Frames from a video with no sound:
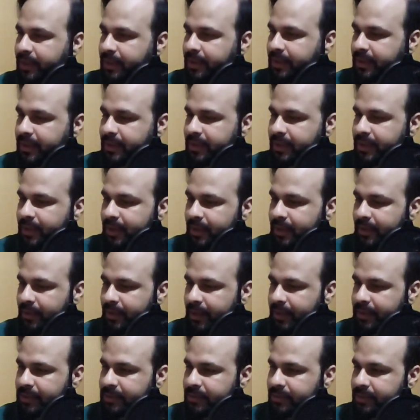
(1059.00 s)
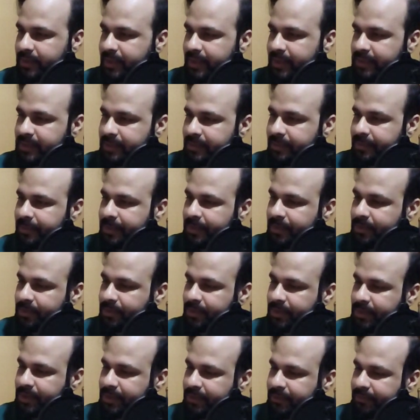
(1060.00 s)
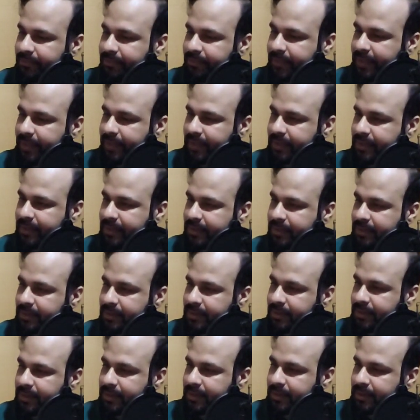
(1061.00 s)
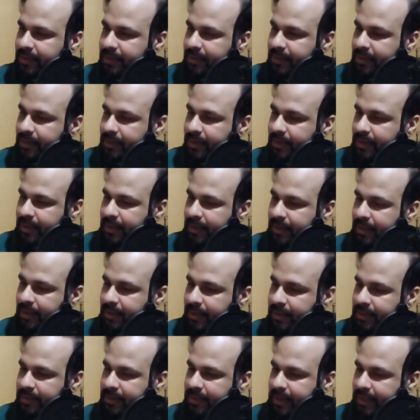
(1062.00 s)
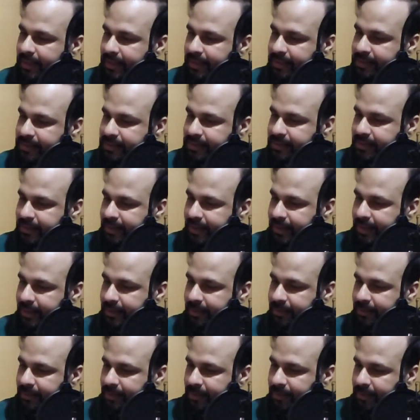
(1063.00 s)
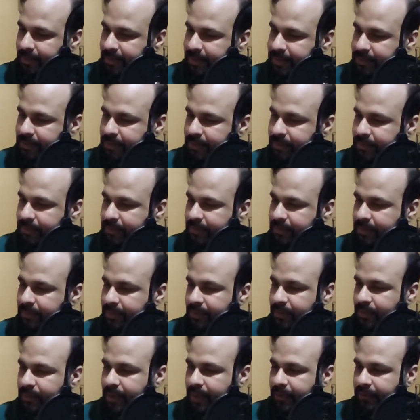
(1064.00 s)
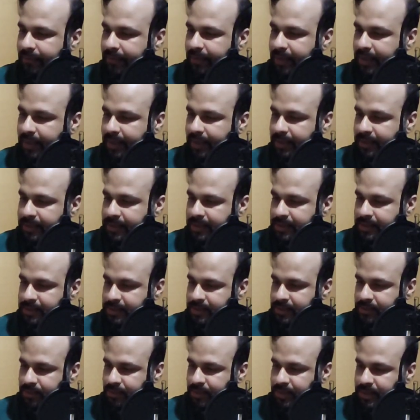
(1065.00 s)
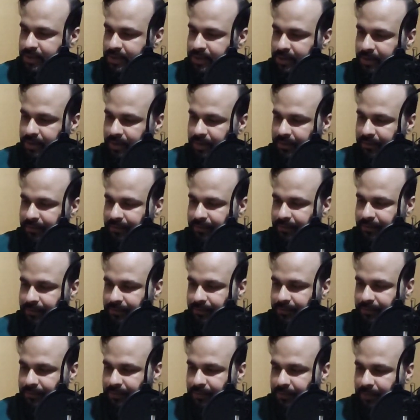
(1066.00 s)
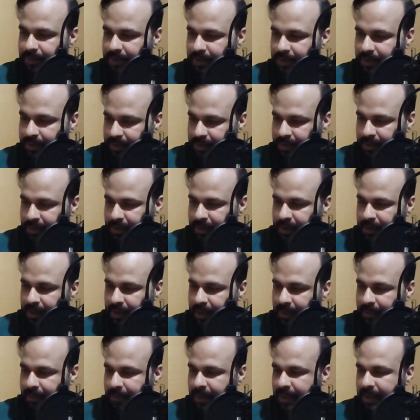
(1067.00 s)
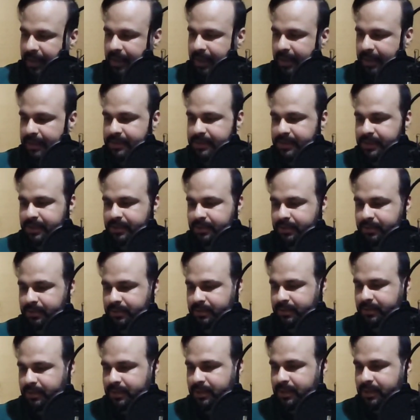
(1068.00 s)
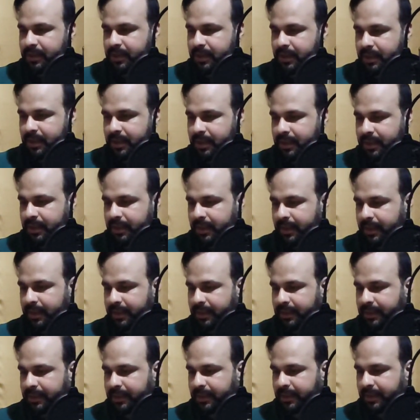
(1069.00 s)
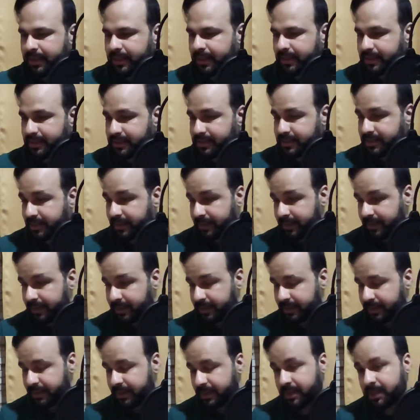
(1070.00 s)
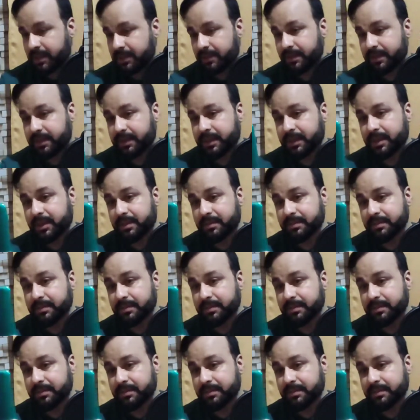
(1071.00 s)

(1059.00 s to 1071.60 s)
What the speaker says: alright, so there is a beauty effect that is there probably. So okay, we can just switch it off from here. I'm making it 0 and then let's see how it comes.